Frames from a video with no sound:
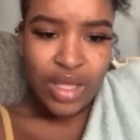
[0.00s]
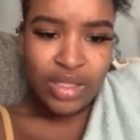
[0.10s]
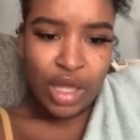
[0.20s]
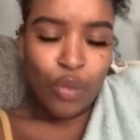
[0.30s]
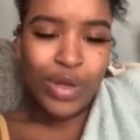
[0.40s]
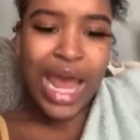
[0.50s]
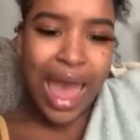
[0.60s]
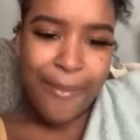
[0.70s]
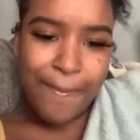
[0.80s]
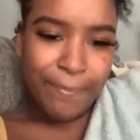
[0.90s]
Yo, what
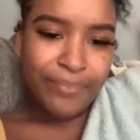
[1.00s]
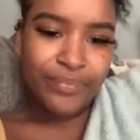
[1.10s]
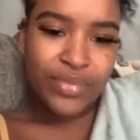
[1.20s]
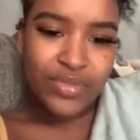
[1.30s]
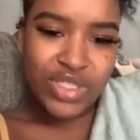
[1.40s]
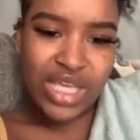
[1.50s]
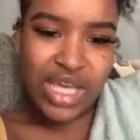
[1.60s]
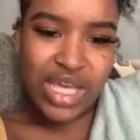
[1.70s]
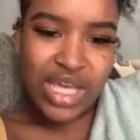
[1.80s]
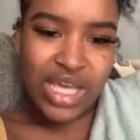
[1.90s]
up? What's
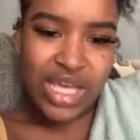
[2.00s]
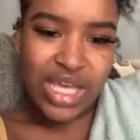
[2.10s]
good, B?